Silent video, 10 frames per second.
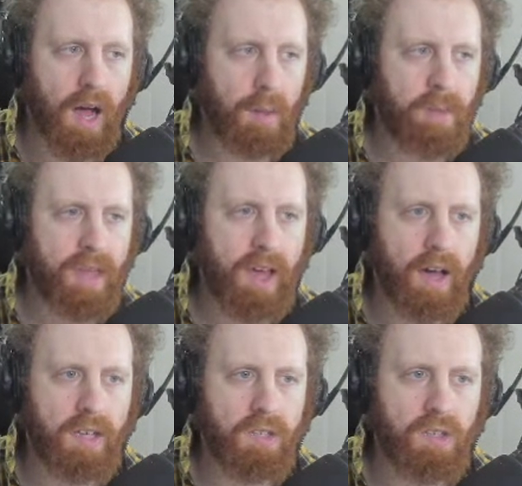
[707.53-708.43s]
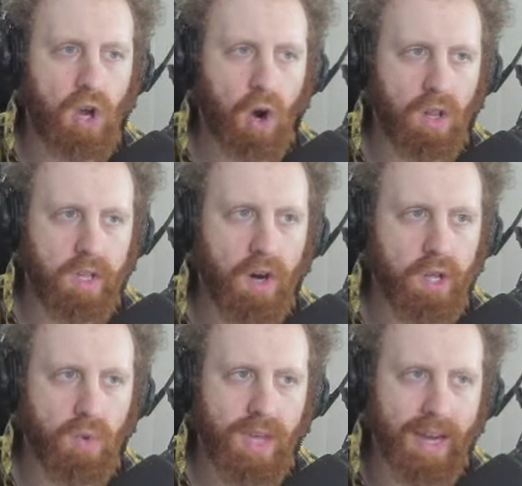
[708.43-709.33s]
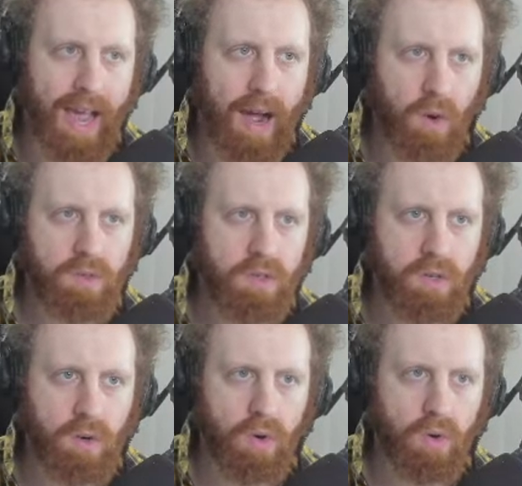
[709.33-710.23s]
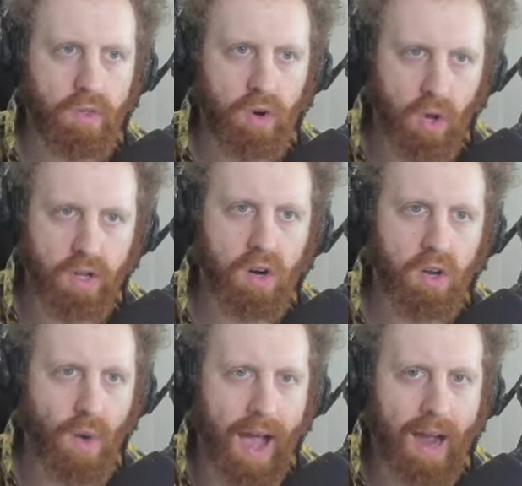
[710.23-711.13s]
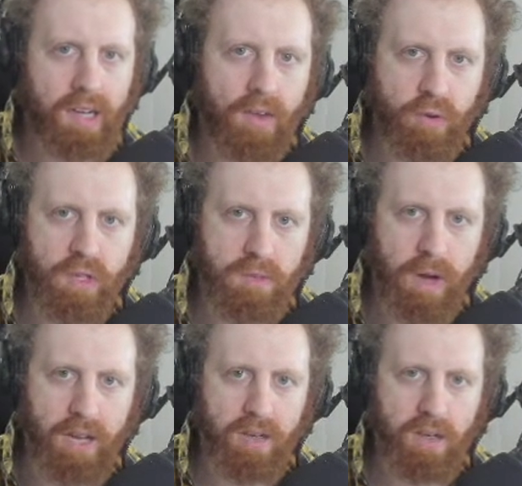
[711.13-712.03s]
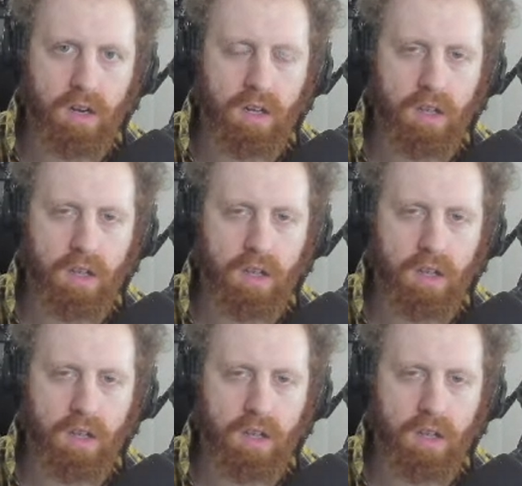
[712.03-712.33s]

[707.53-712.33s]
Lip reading: because the earlier you get out, or the earlier you act after this button,